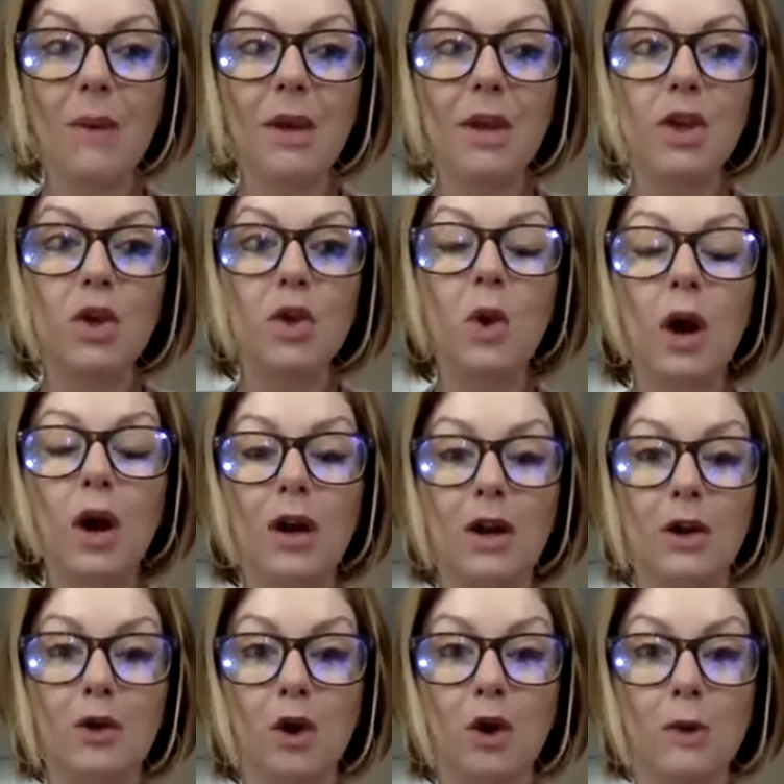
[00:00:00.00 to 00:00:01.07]
You are going to
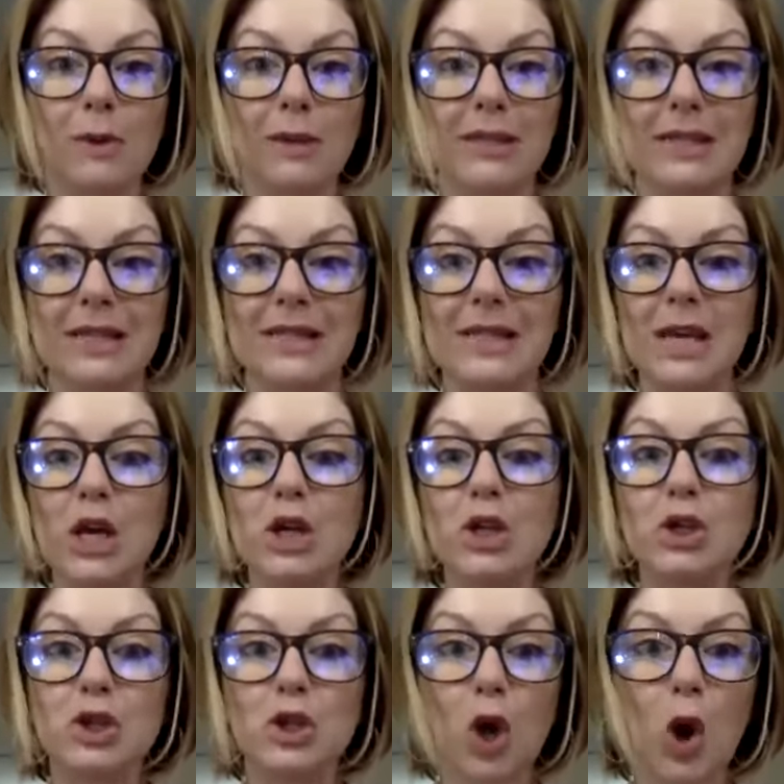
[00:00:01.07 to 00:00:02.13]
grow your business
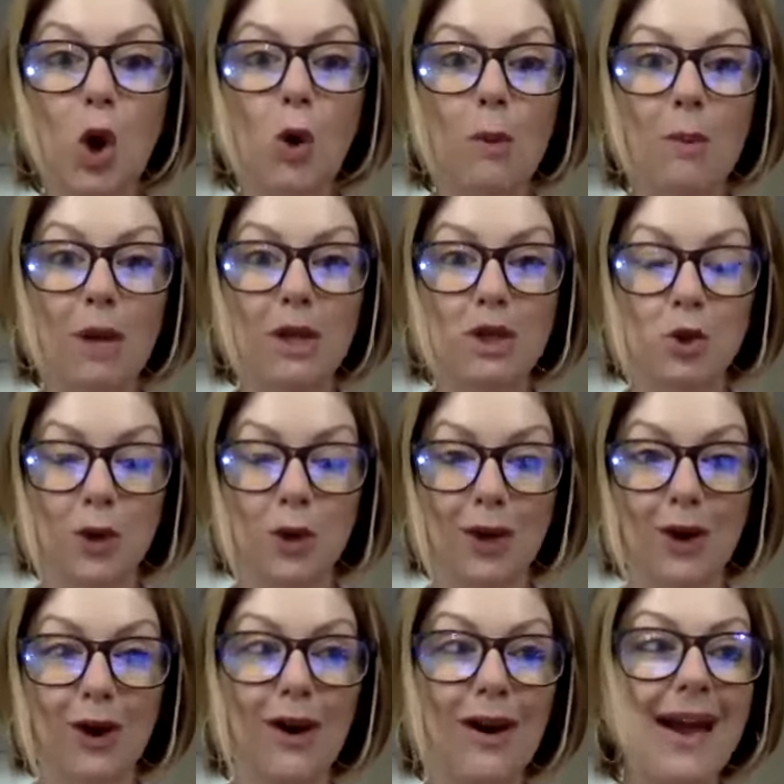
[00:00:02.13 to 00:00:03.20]
so much
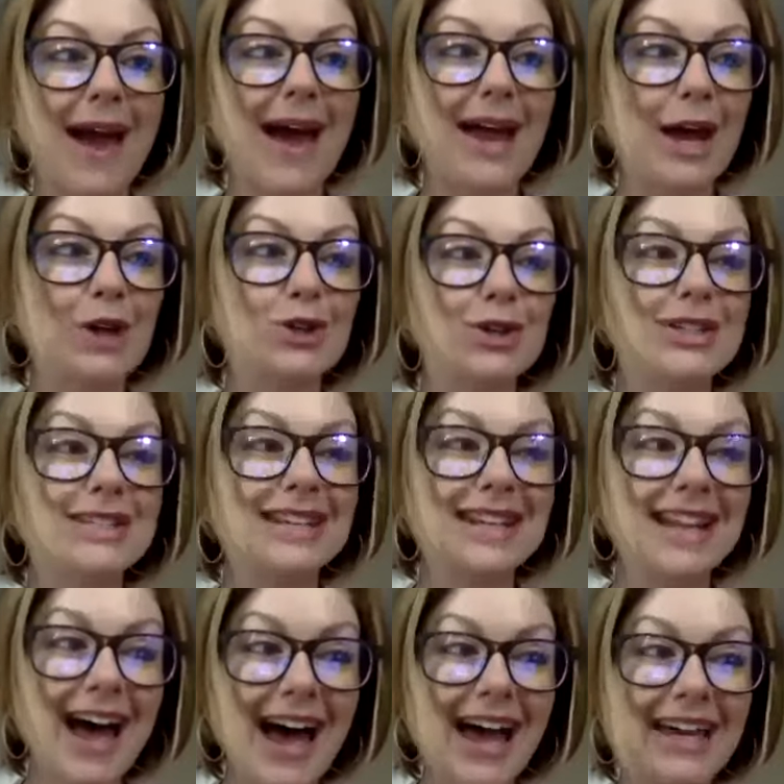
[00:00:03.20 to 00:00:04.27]
quicker. And actually
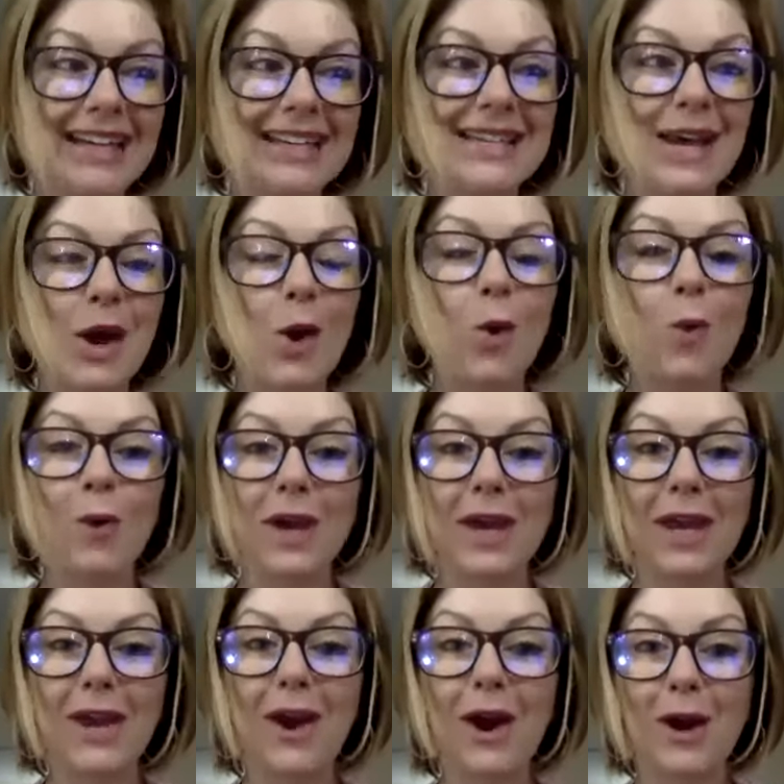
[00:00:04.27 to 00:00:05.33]
tonight,
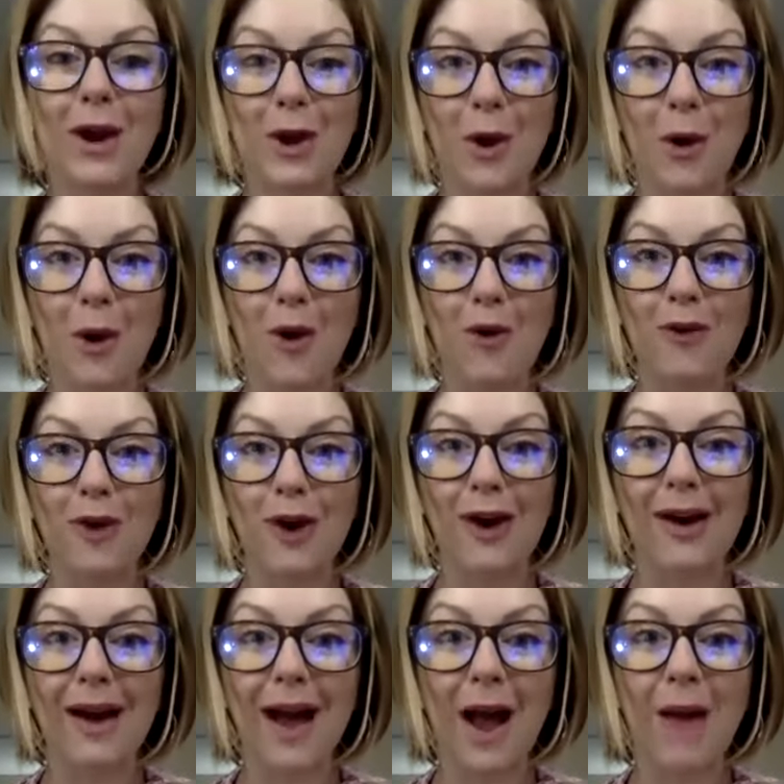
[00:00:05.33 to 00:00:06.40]
we are going to go
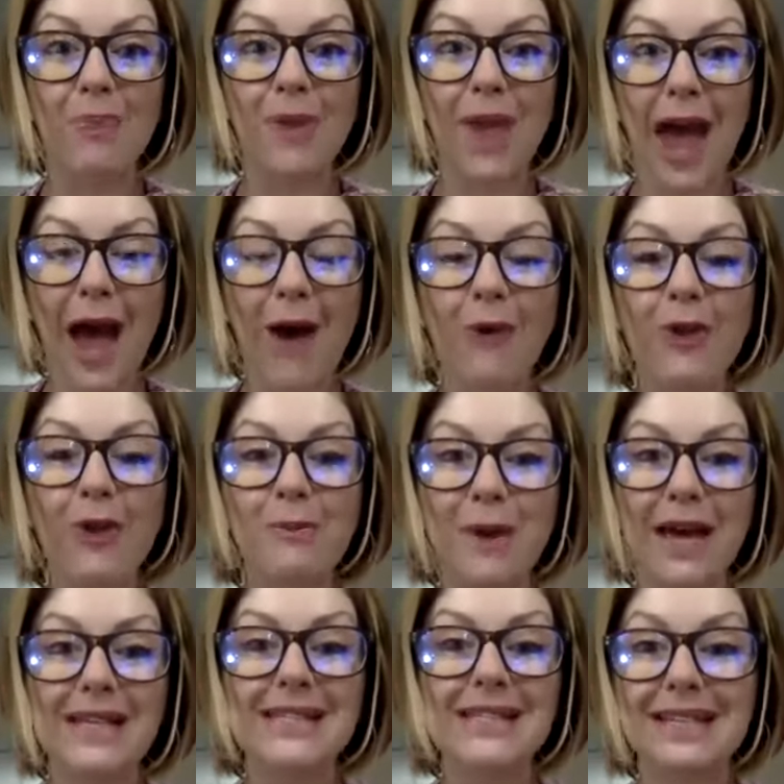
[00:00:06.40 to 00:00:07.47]
over how the
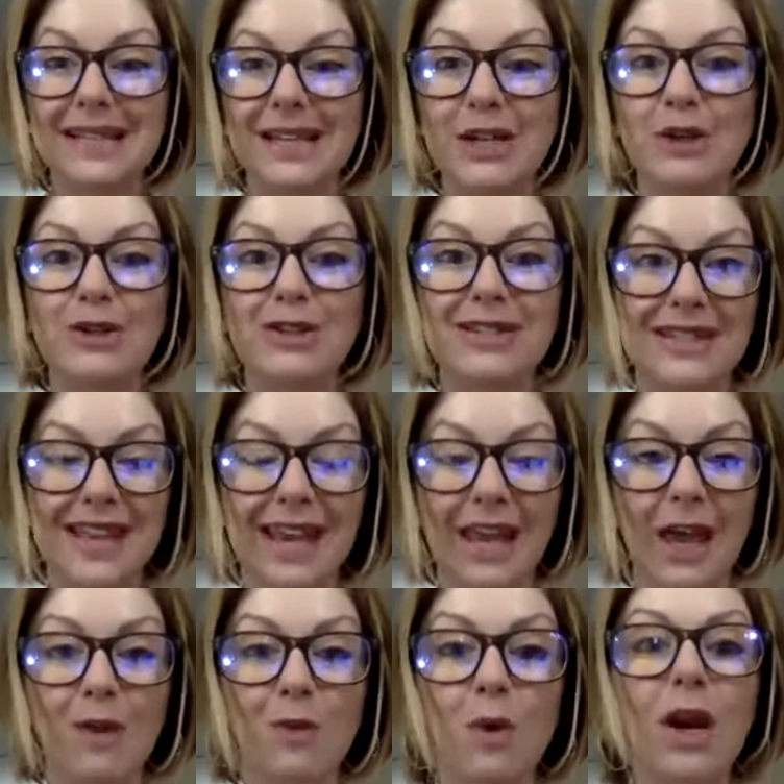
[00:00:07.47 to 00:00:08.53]
best leaders think.
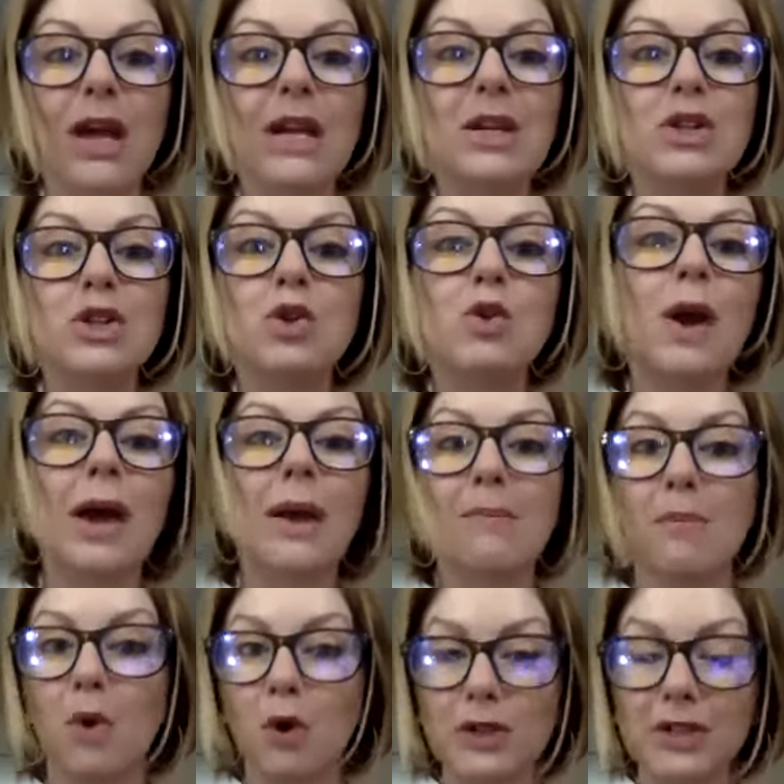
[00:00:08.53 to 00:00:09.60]
And we're going to do a
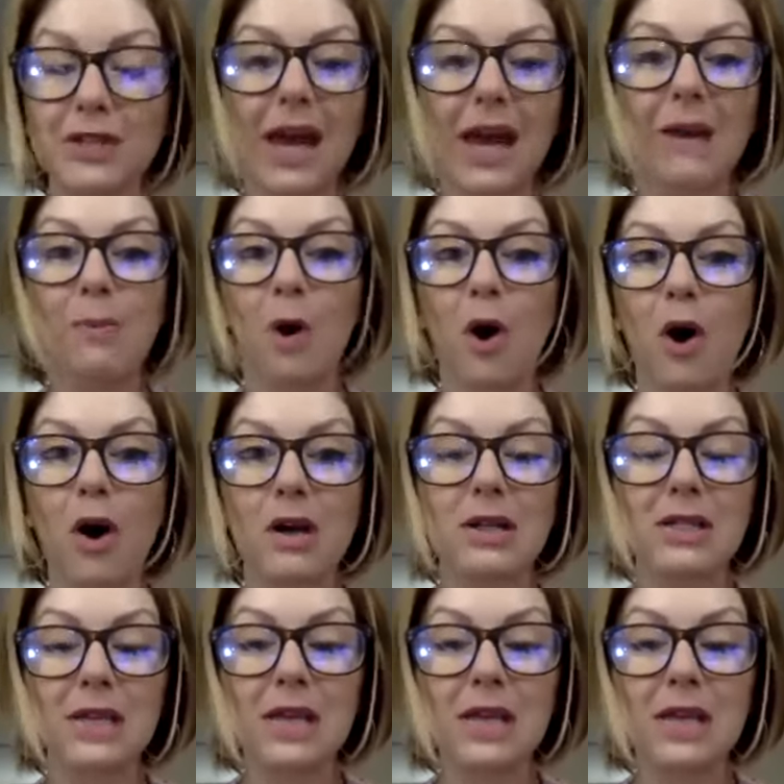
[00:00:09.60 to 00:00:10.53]
multi-part